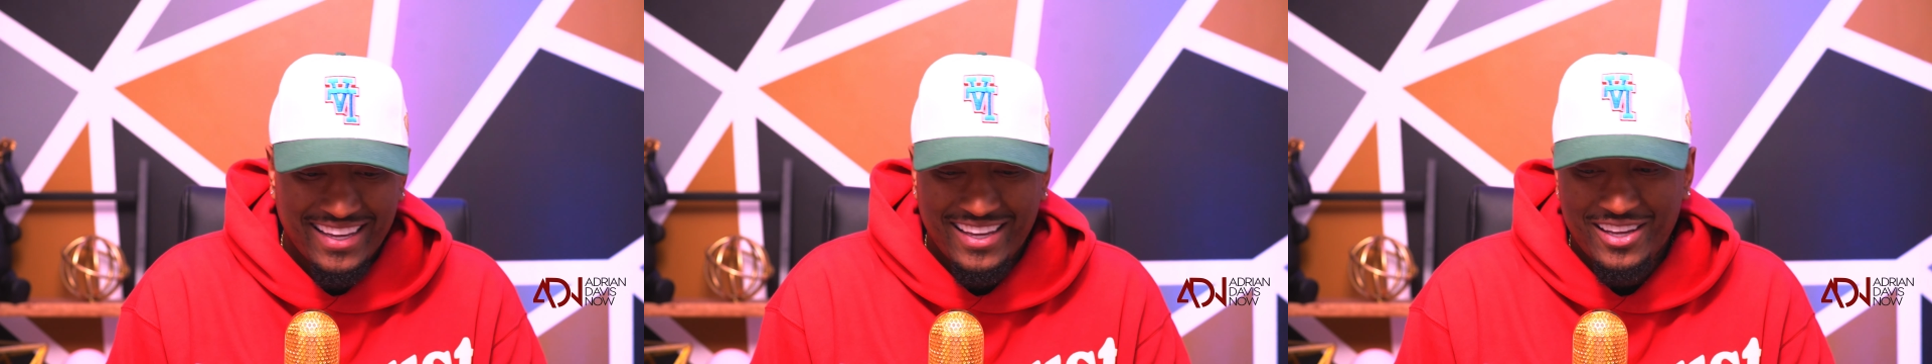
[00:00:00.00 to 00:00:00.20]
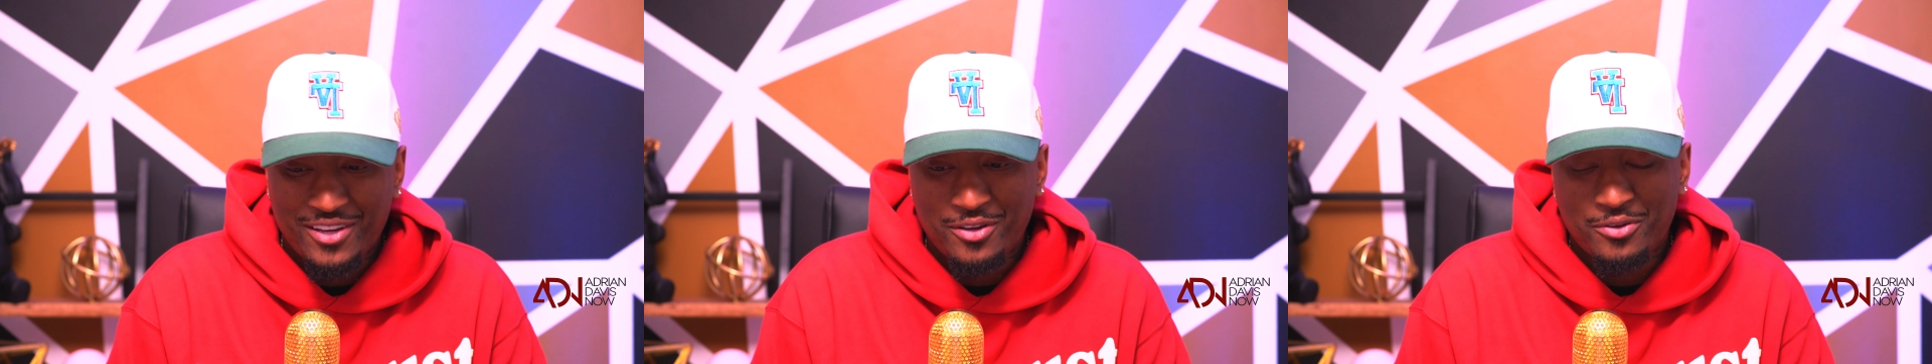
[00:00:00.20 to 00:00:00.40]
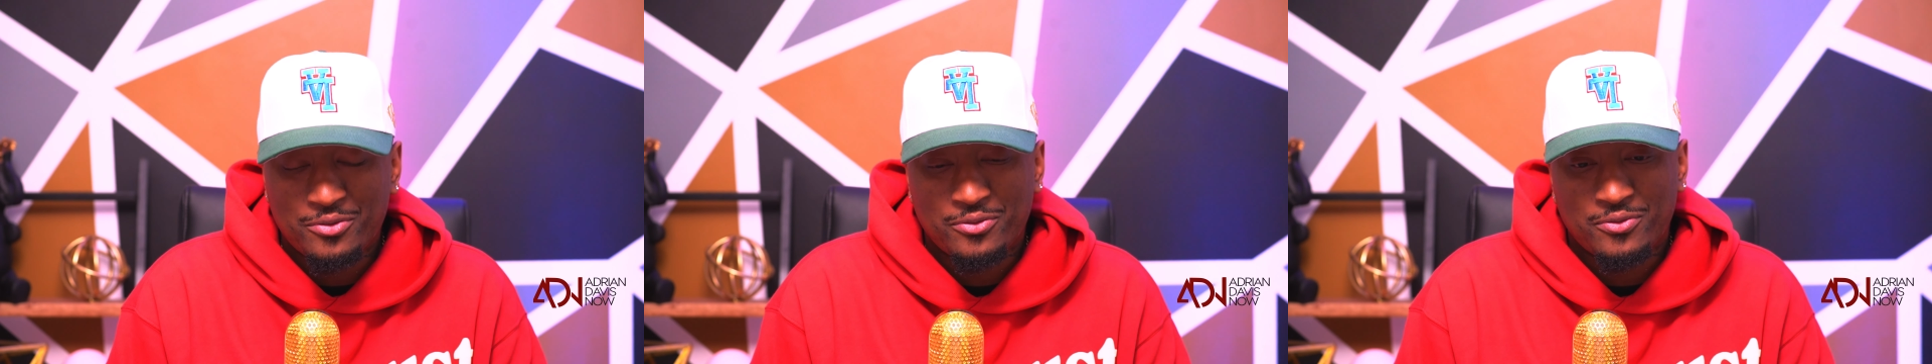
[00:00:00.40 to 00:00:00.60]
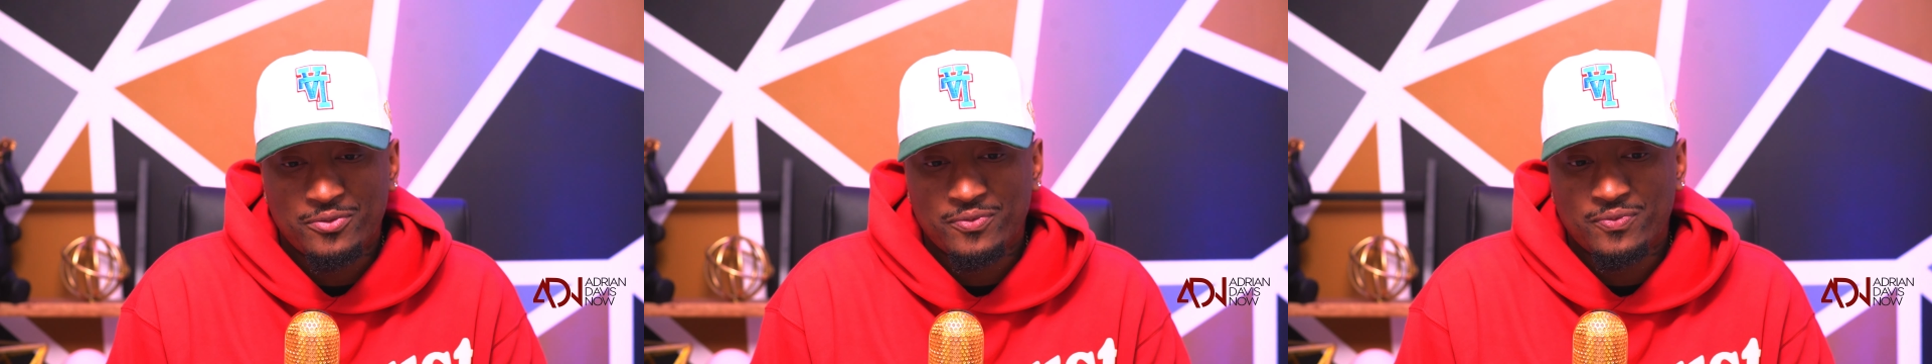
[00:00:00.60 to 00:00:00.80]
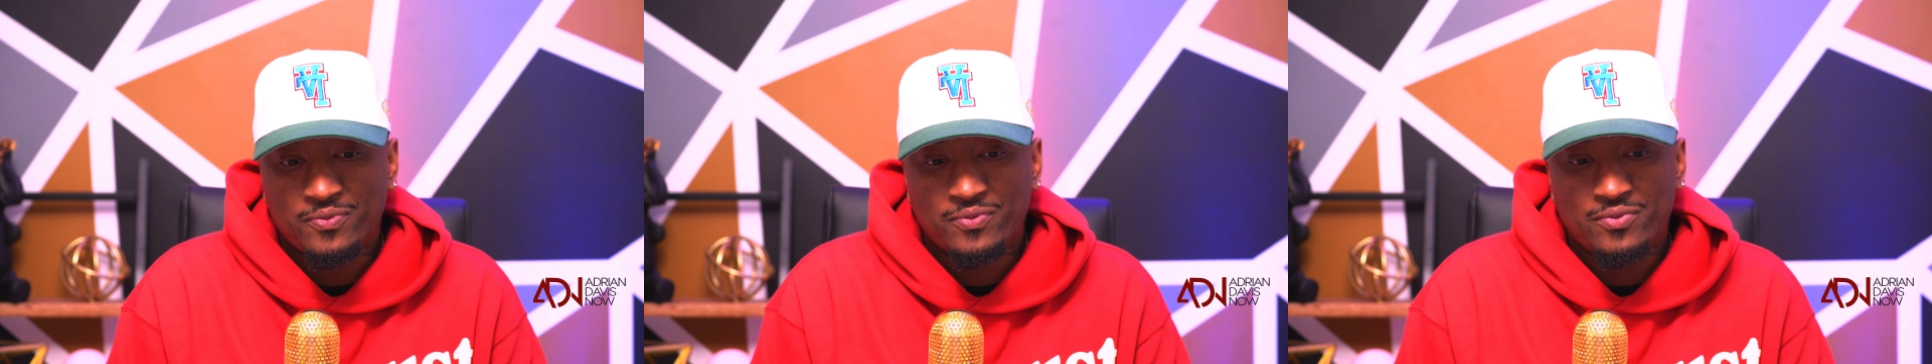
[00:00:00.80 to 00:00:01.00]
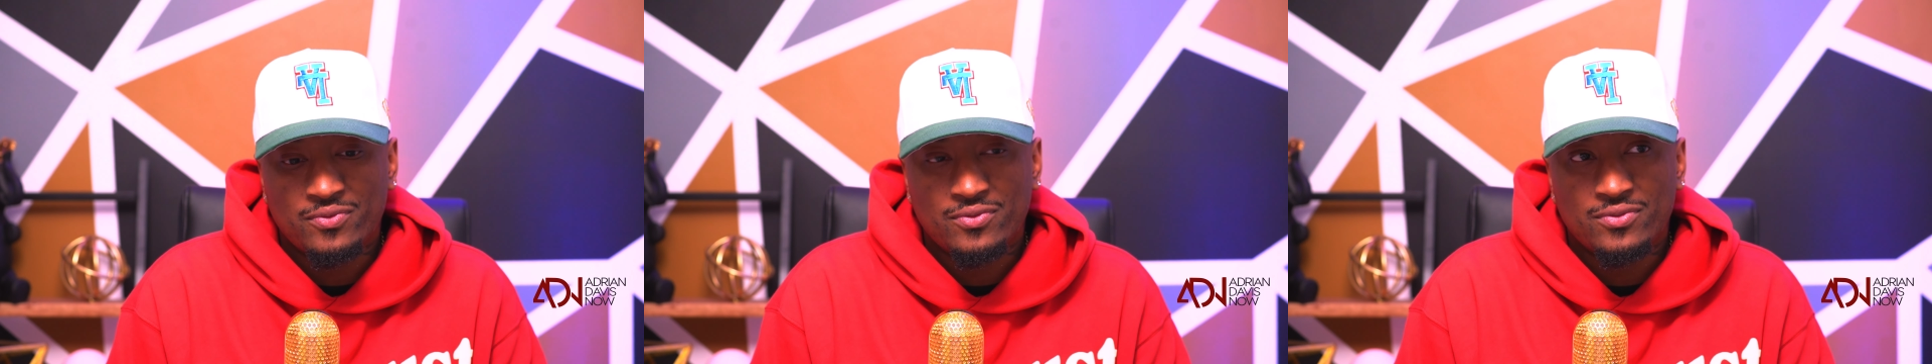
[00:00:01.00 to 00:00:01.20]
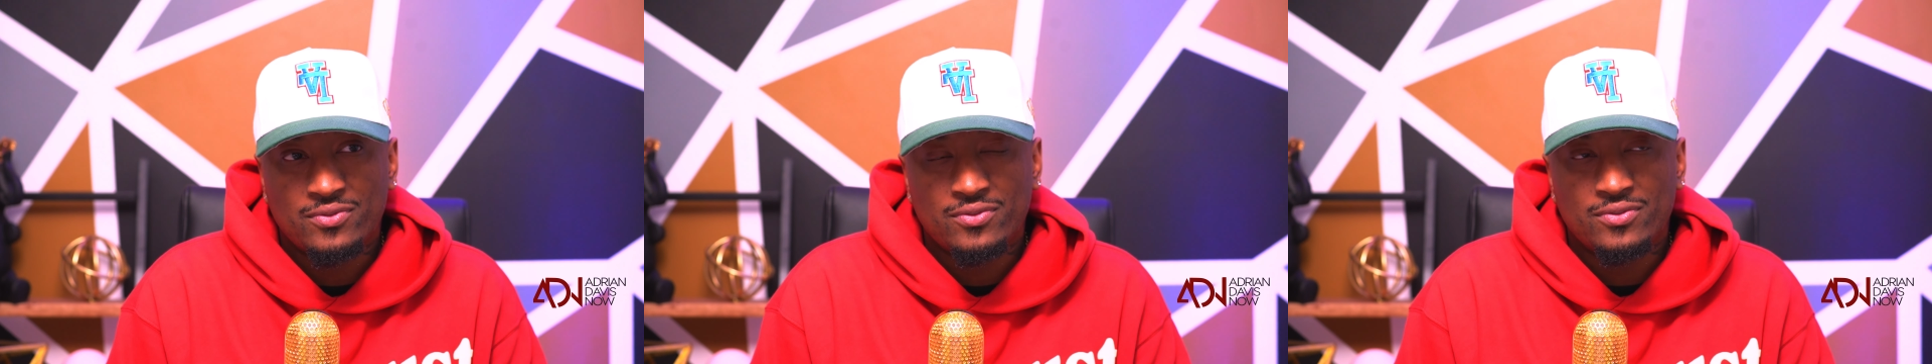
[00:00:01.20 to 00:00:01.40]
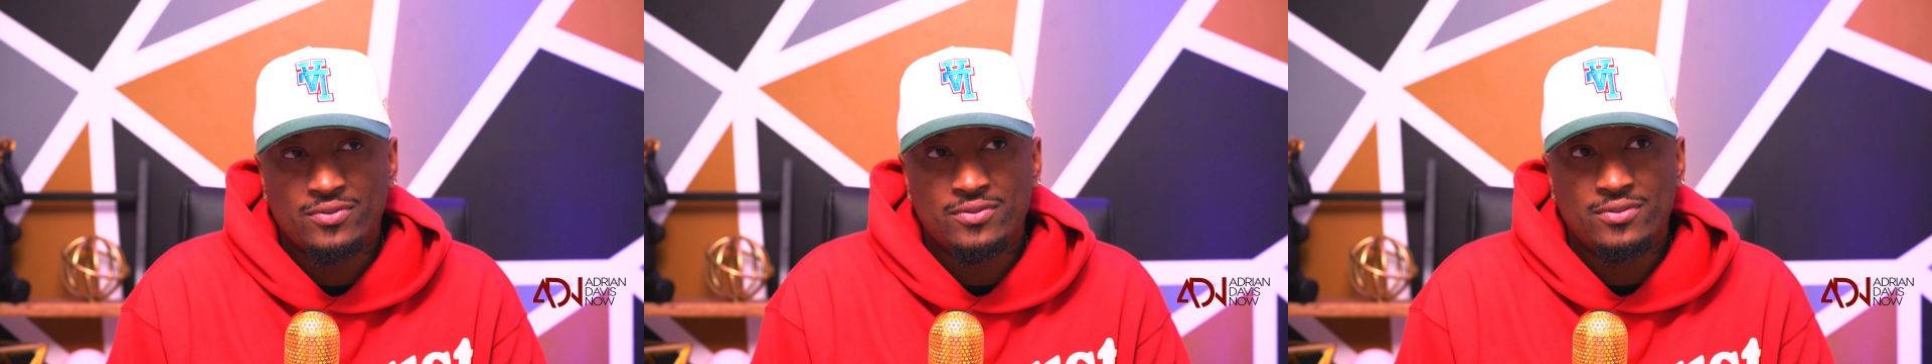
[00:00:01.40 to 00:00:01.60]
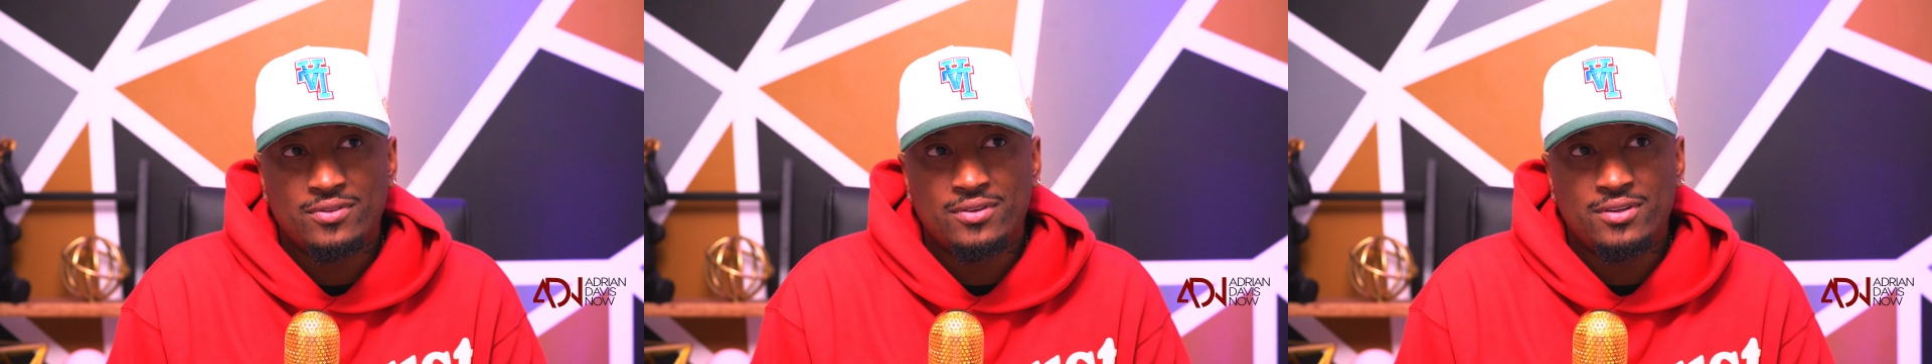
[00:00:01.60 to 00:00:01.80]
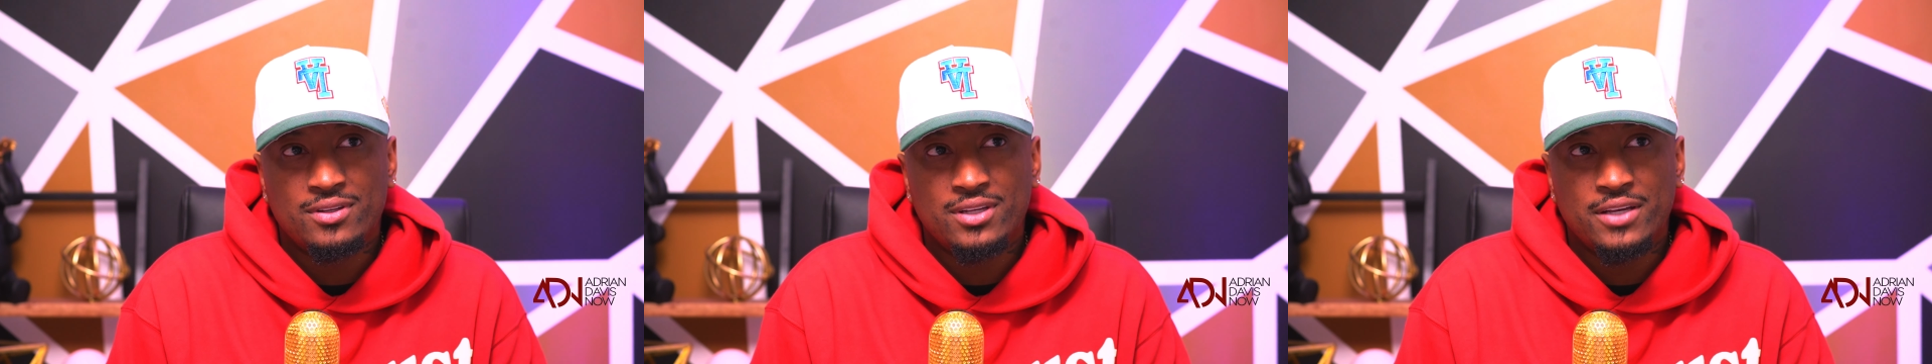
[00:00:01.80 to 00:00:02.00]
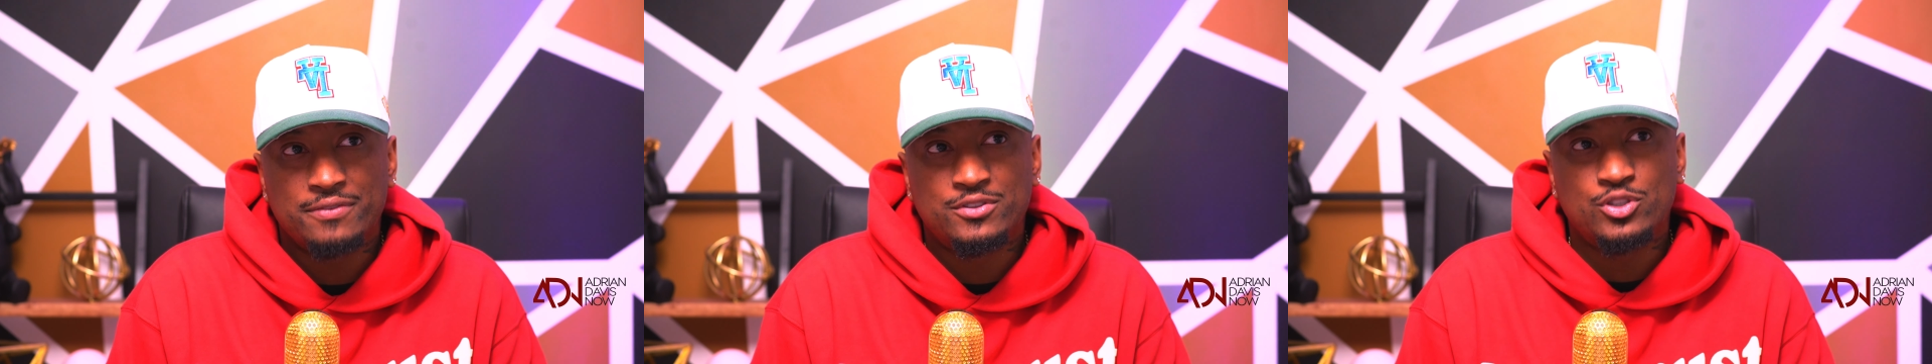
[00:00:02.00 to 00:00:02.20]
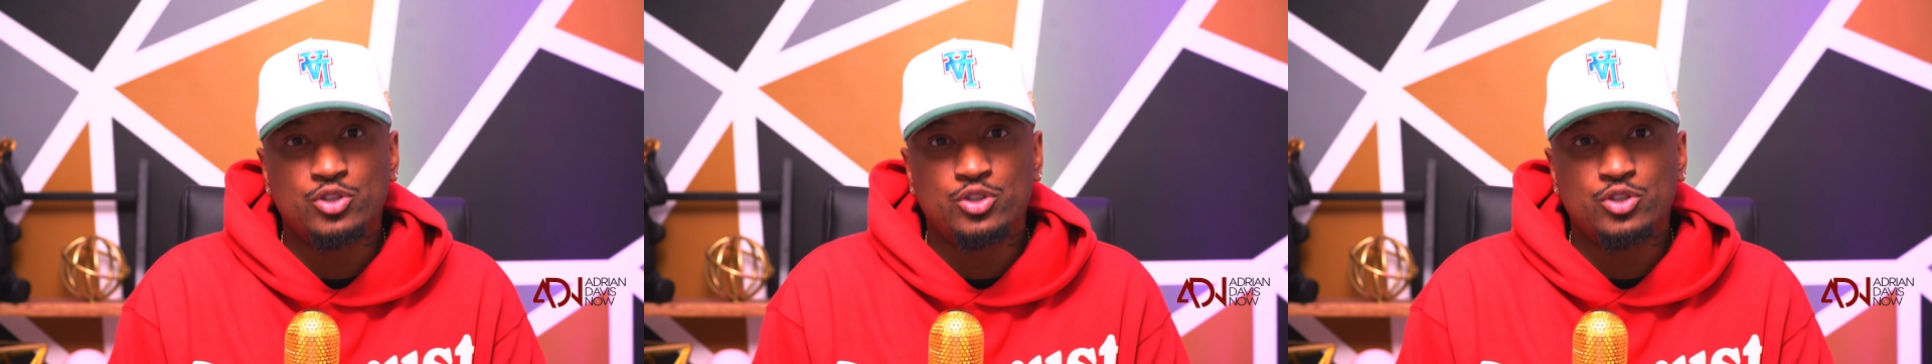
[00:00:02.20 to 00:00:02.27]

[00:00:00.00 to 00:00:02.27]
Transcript: if if